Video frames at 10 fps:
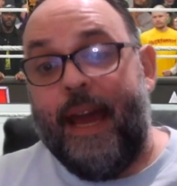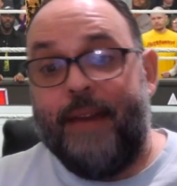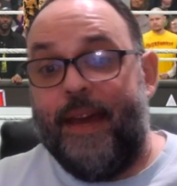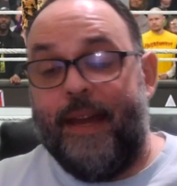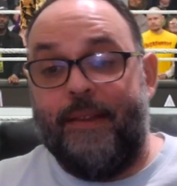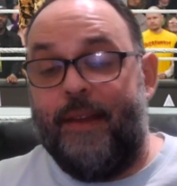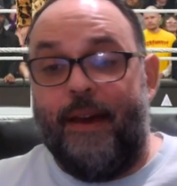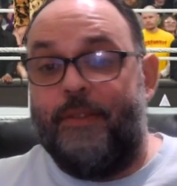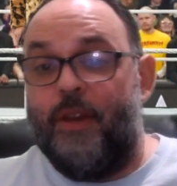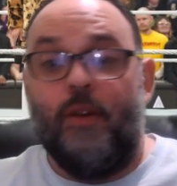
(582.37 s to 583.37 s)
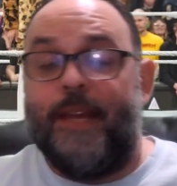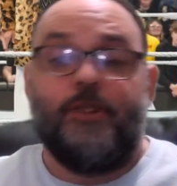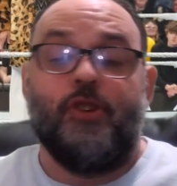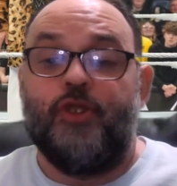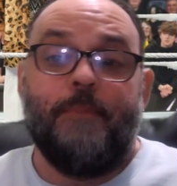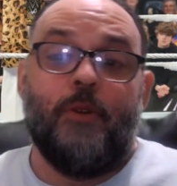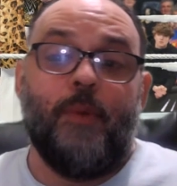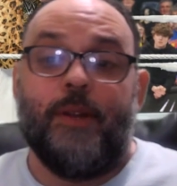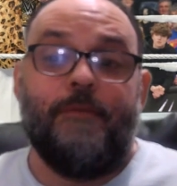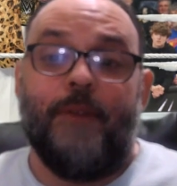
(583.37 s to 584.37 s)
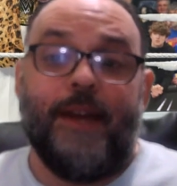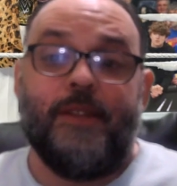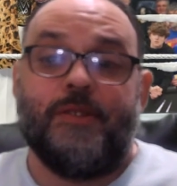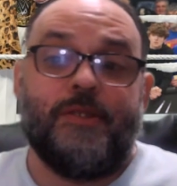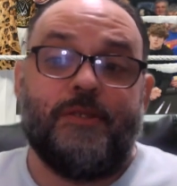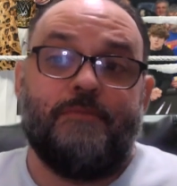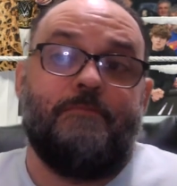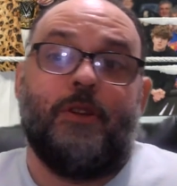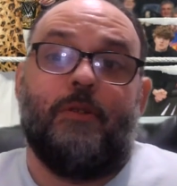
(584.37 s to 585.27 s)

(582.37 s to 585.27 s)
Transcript: And then the Elimination Chamber winner fights,